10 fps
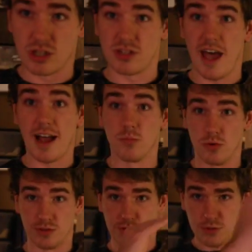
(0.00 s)

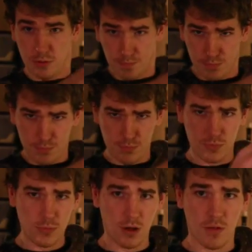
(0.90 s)
stackables
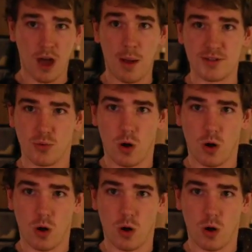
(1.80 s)
on the opposite